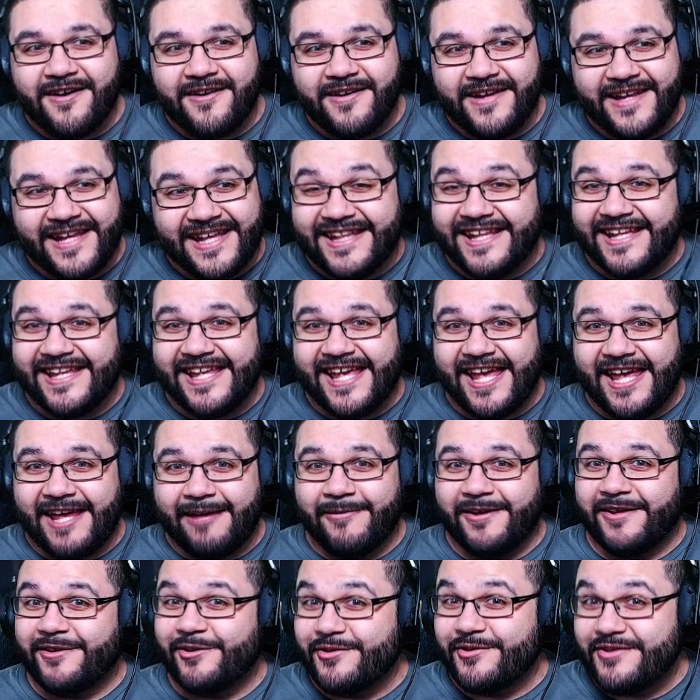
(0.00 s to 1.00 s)
in the
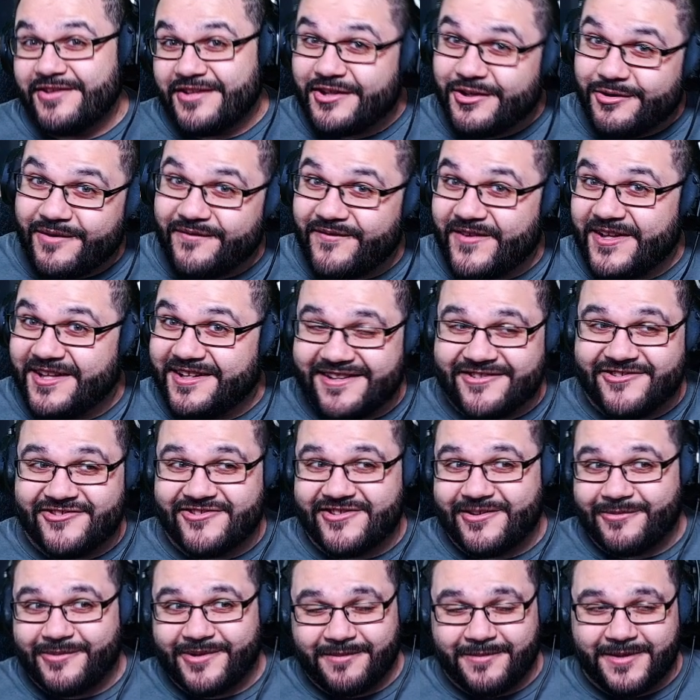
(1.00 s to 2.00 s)
game, including the new event
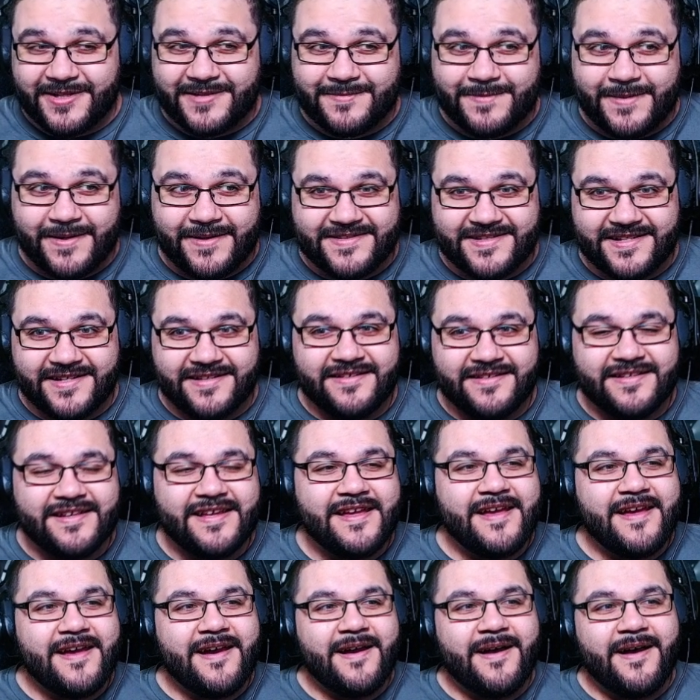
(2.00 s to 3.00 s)
dungeon that we're going to be experiencing.
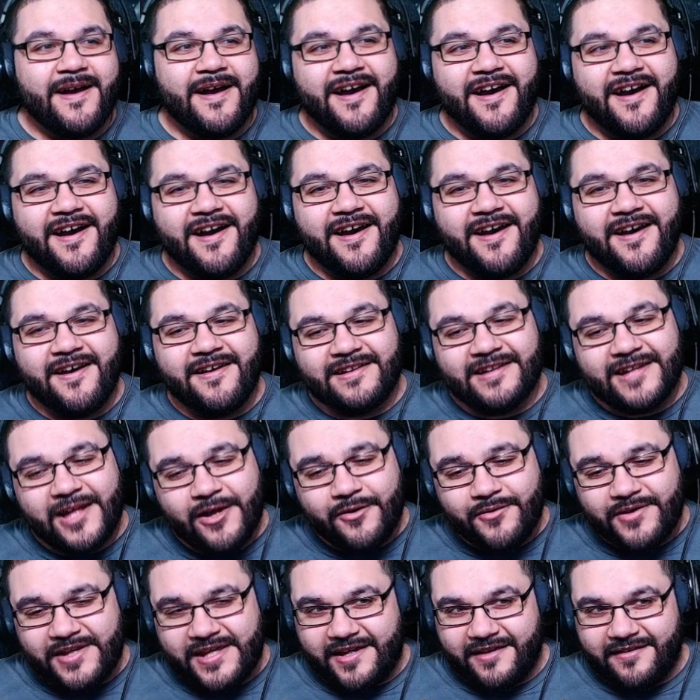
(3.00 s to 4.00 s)

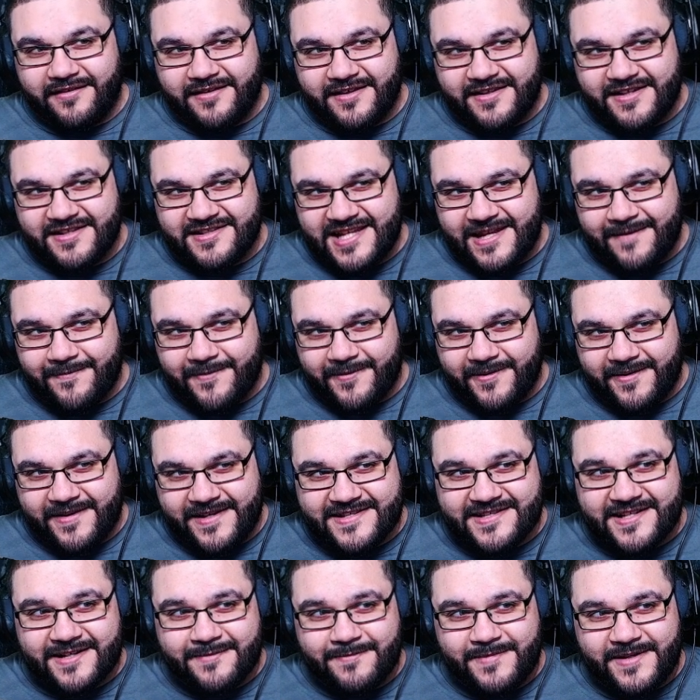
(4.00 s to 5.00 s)
Loki, the Deceiver,
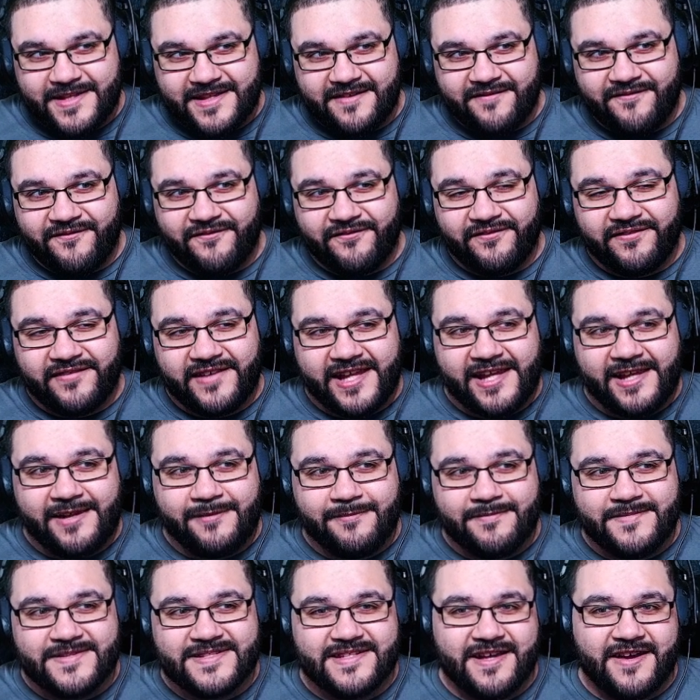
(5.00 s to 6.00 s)
he's going to be the
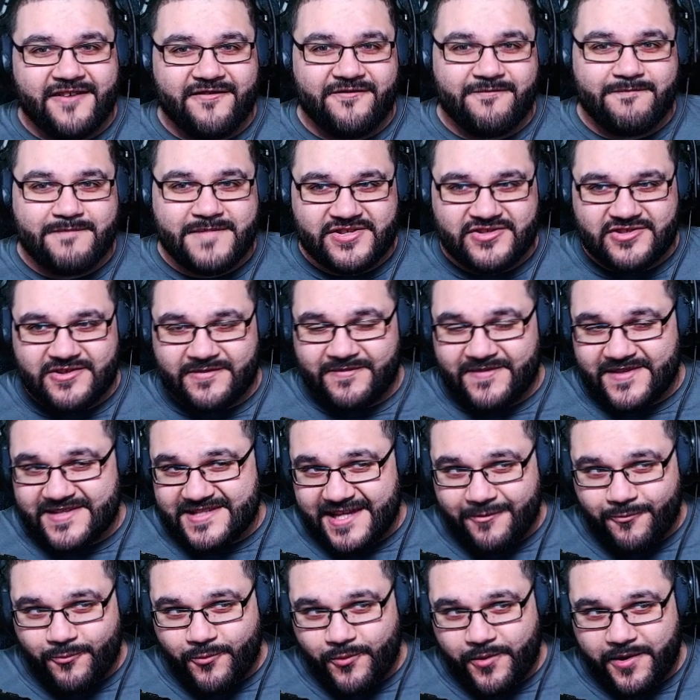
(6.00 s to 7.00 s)
Flames of Mischief, his
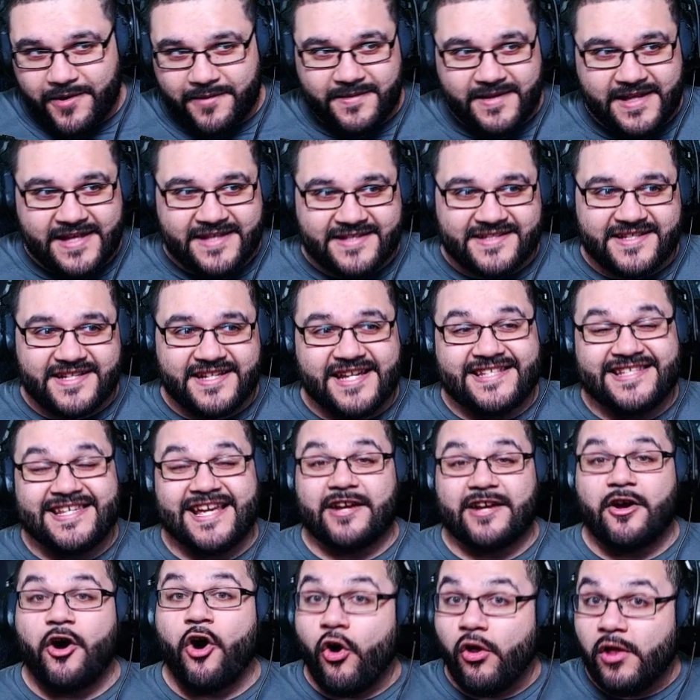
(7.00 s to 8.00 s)
A1. It's going to
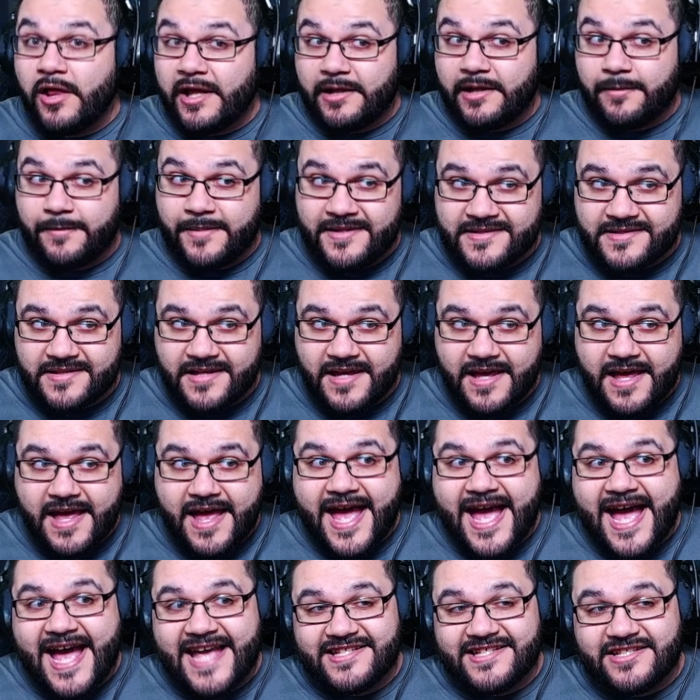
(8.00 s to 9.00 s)
attack all enemies,
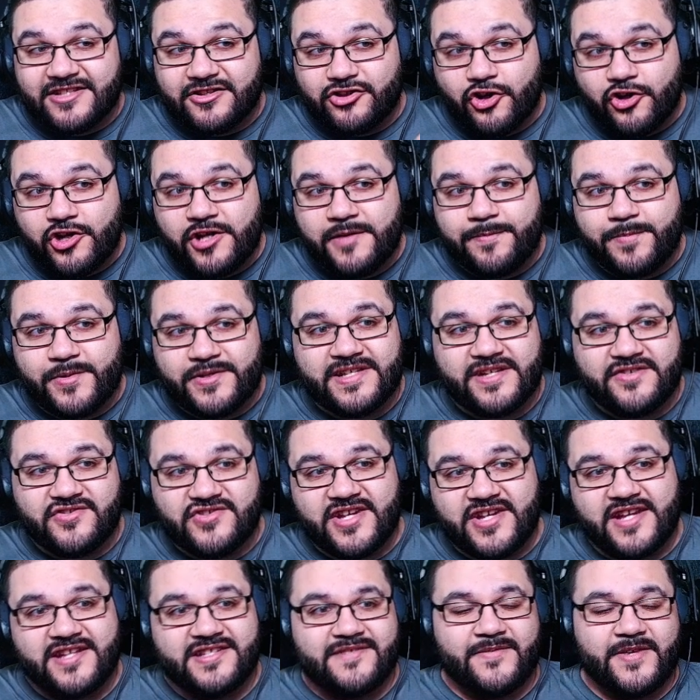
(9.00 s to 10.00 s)
has a 30%
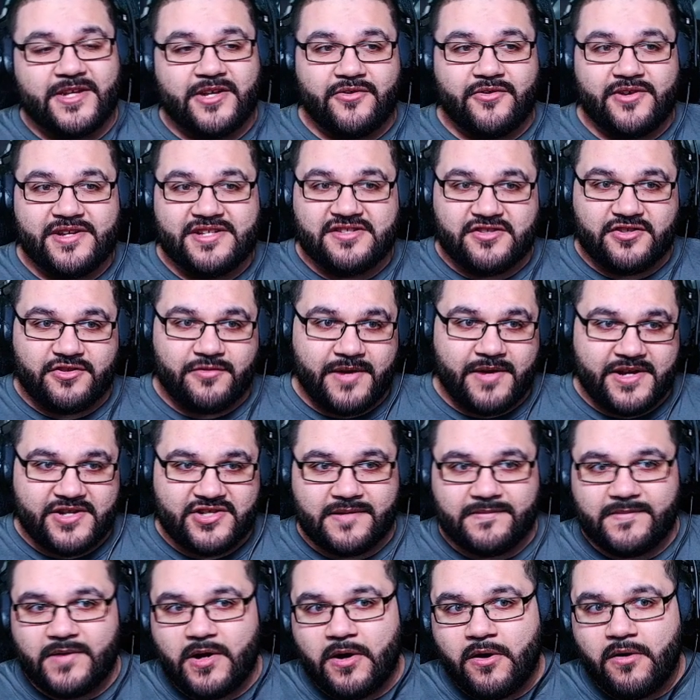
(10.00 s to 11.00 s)
chance of increasing the
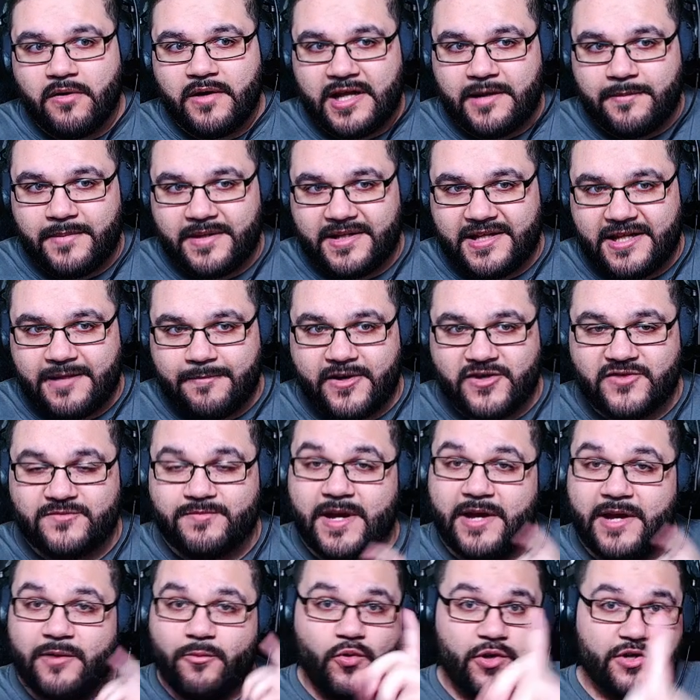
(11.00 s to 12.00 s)
duration of all enemy debuffs
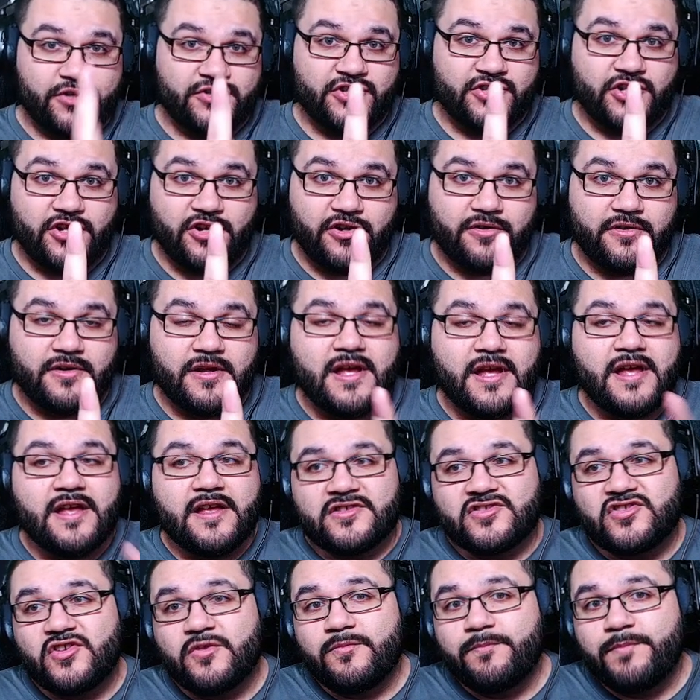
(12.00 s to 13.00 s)
by 1 turn.
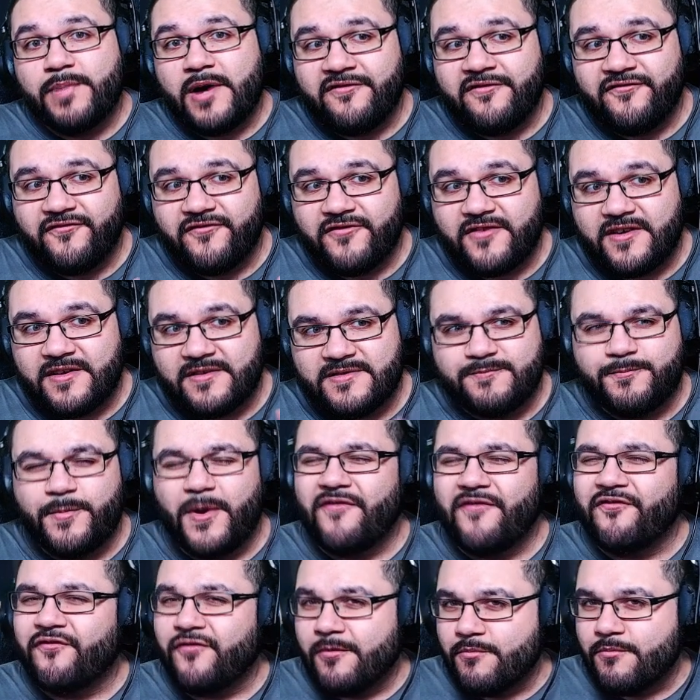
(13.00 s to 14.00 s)
So it's
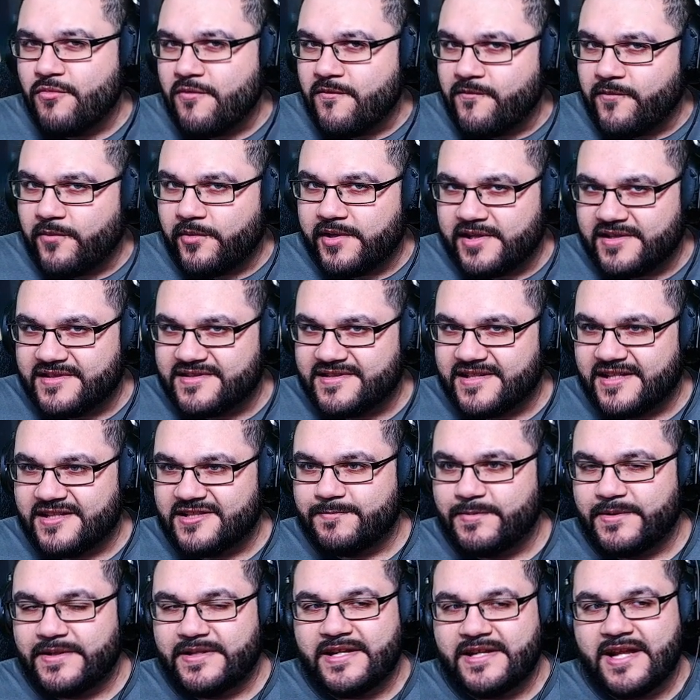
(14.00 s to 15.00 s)
buff removal in a
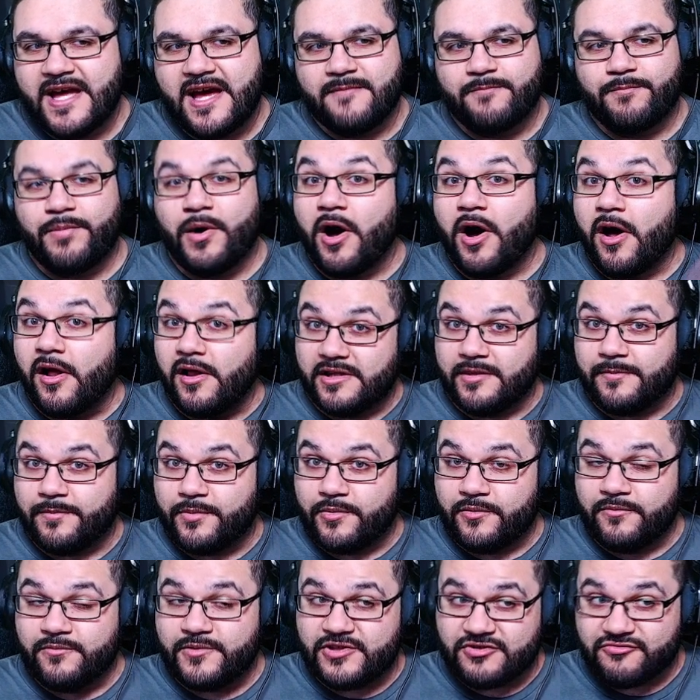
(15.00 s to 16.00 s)
sense, but not
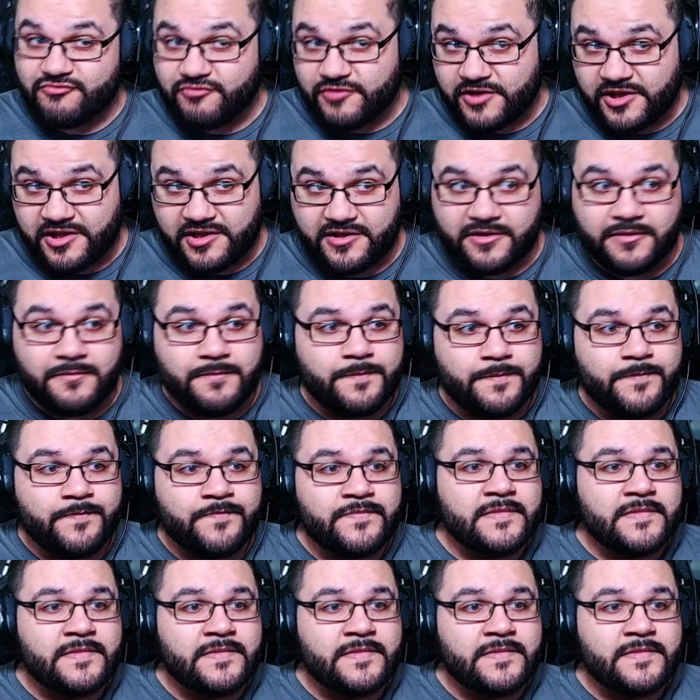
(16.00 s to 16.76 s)
polyable, which is really good.